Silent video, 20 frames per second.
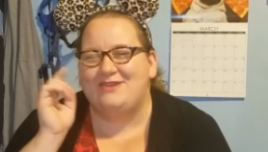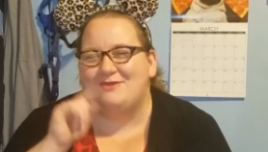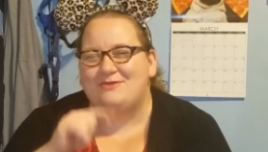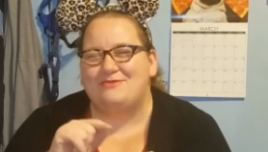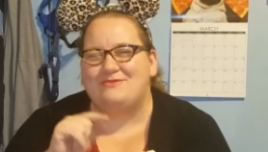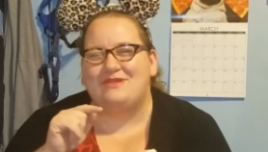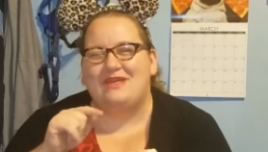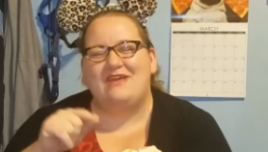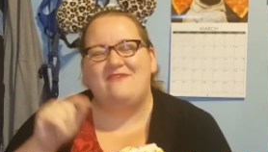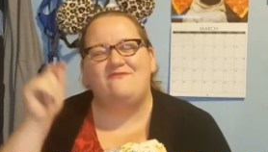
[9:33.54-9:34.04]
I
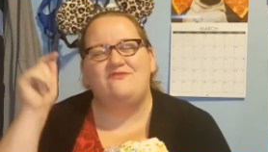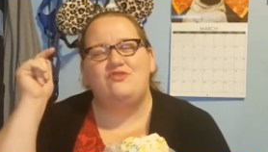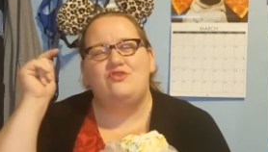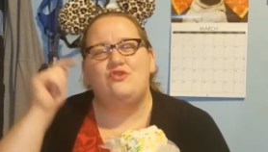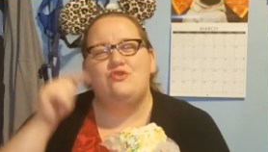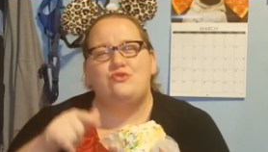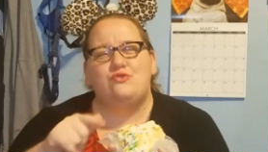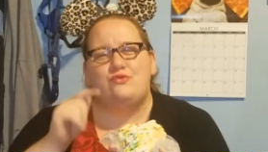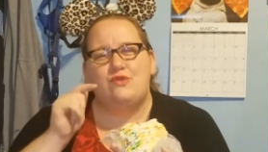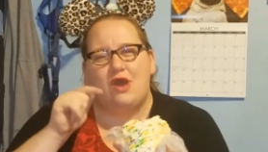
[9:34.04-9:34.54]
don't, if
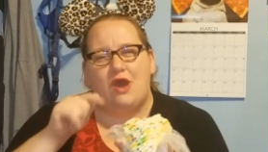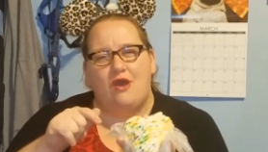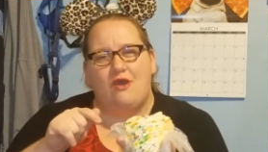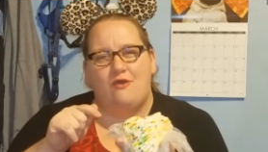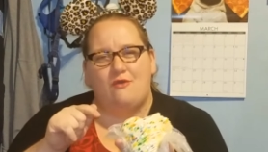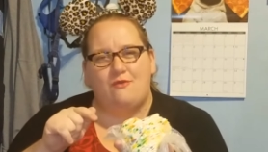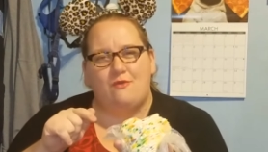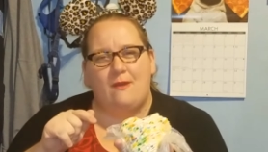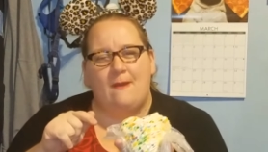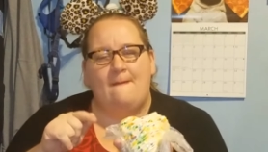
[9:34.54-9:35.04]
you
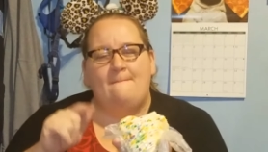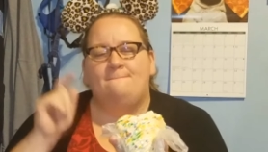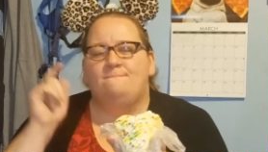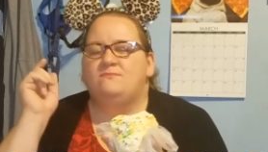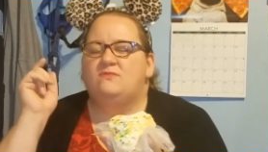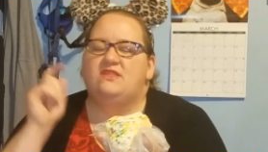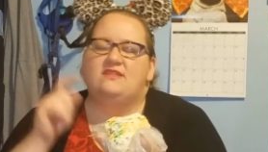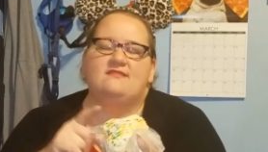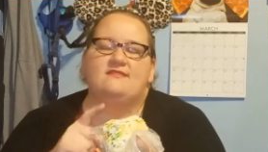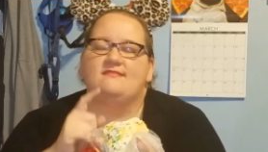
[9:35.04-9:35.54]
know,
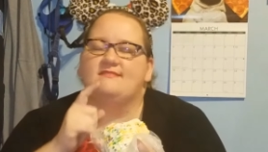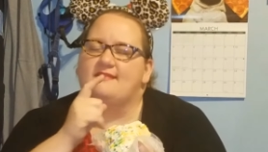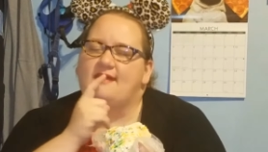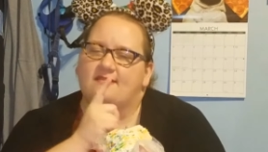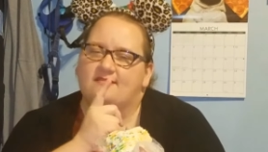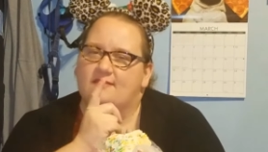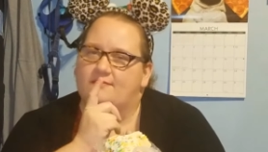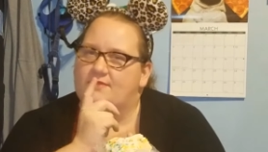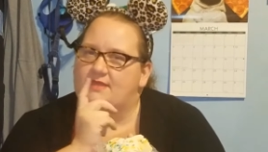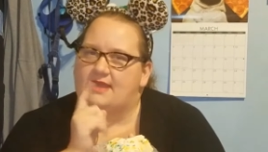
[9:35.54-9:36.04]
this is
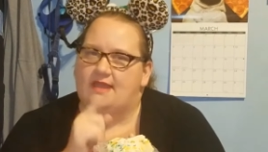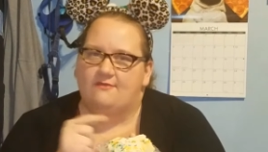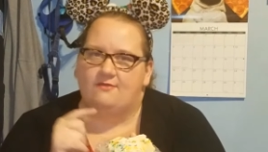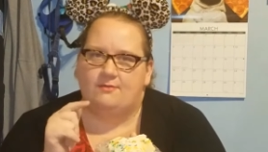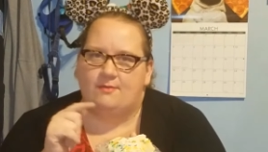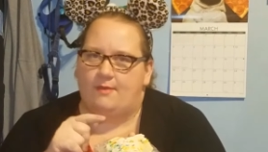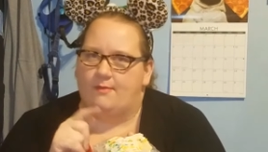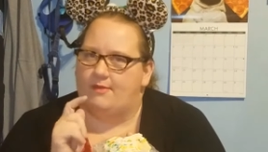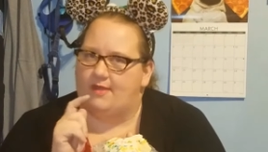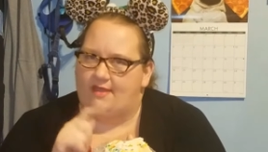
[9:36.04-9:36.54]
not something I
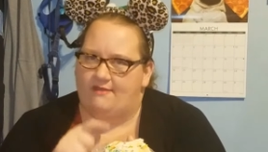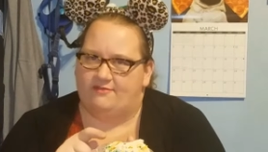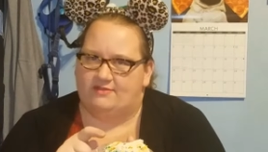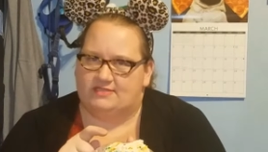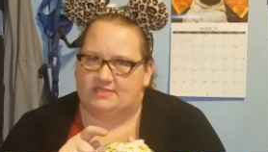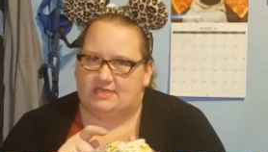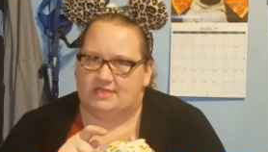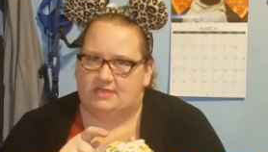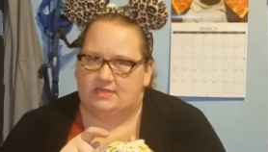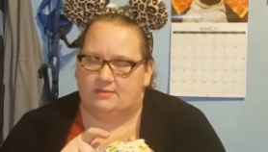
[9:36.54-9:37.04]
remember
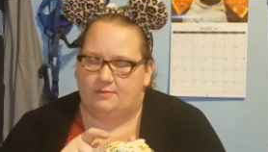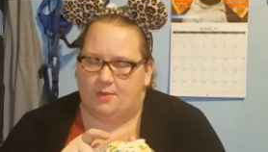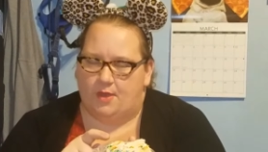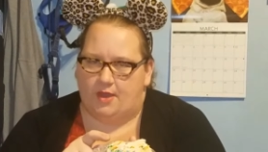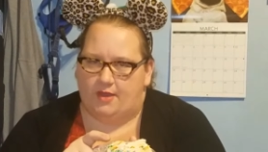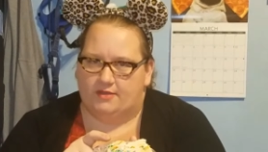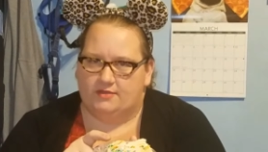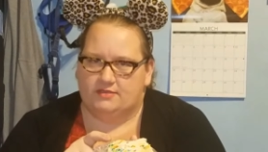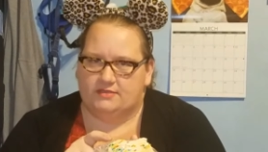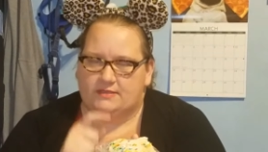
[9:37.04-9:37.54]
ever seeing in the
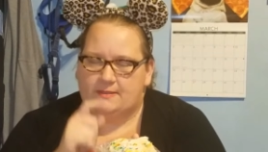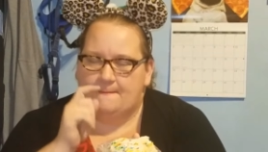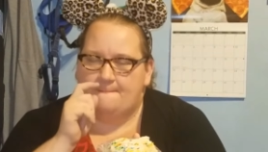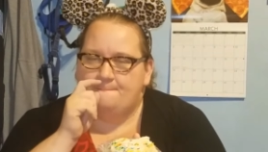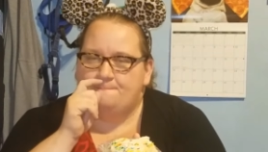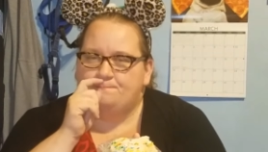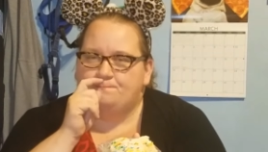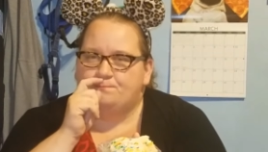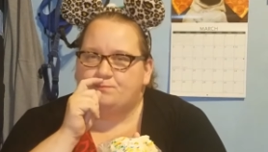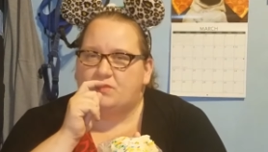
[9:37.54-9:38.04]
parks.
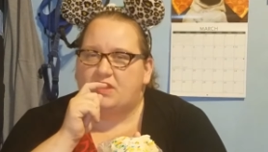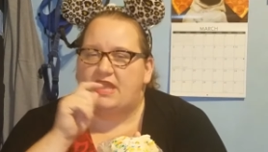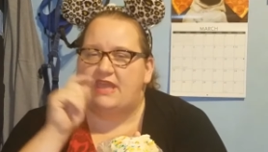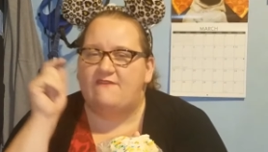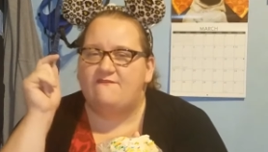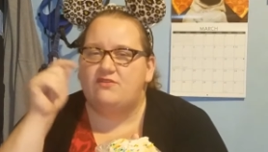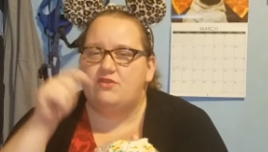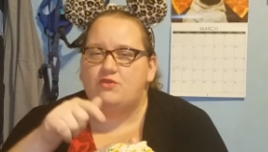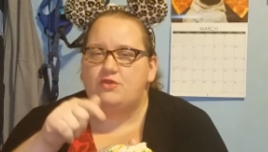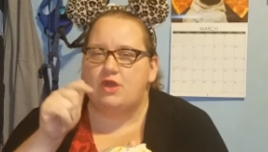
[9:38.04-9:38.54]

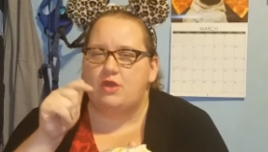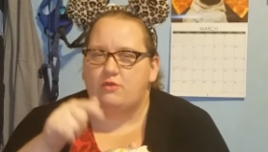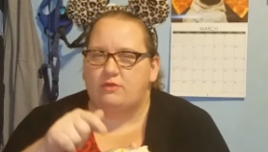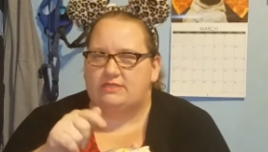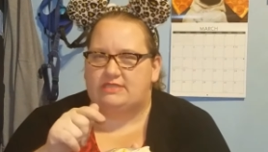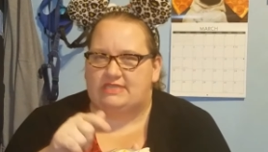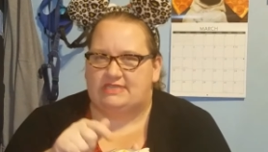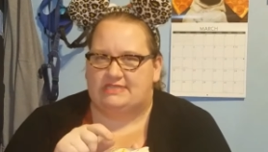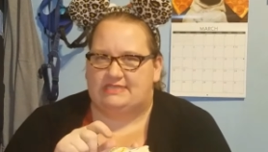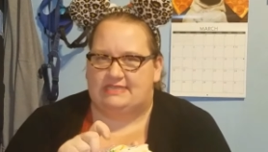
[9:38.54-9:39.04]
If you
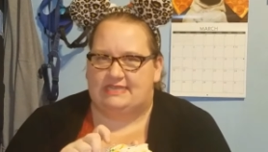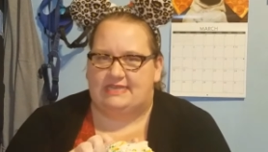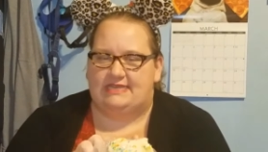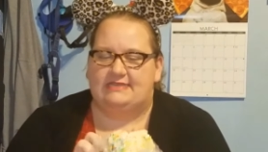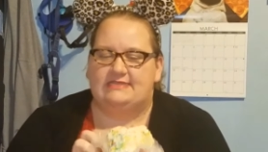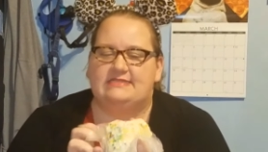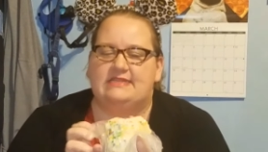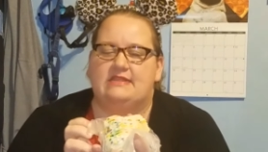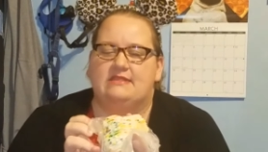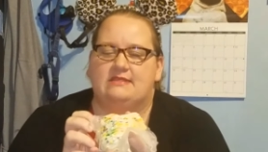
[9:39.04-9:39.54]
know what this
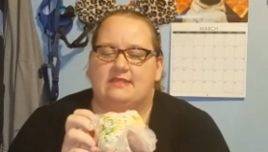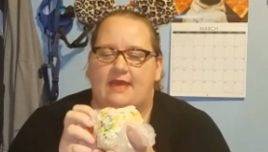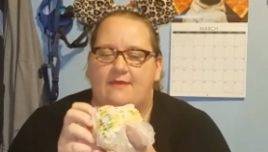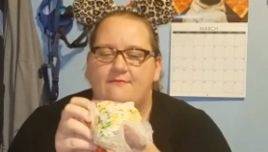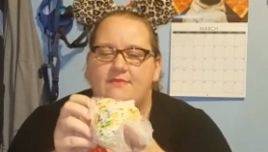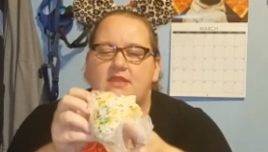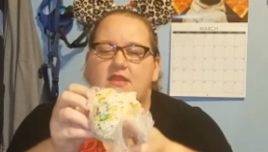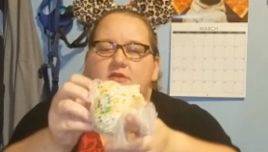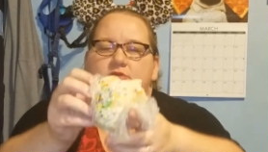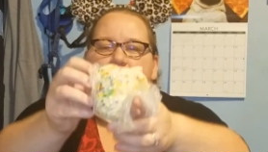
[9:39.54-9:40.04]
is,
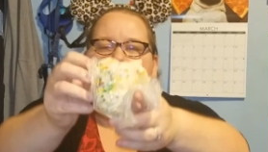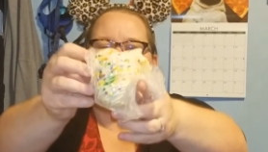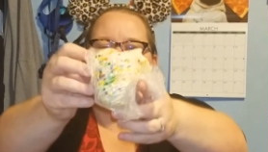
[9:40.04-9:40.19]
let me